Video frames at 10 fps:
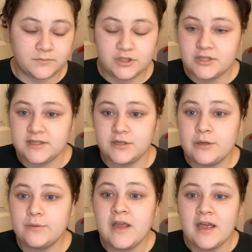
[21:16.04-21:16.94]
Jinsey
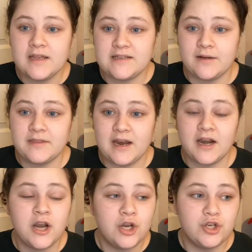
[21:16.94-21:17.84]
Dune is out
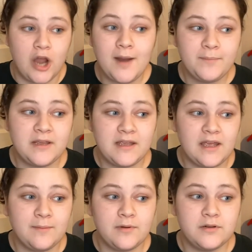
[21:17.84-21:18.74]
there not being
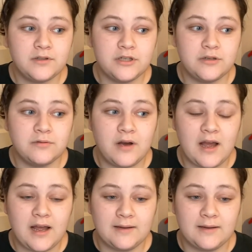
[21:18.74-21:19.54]
able to,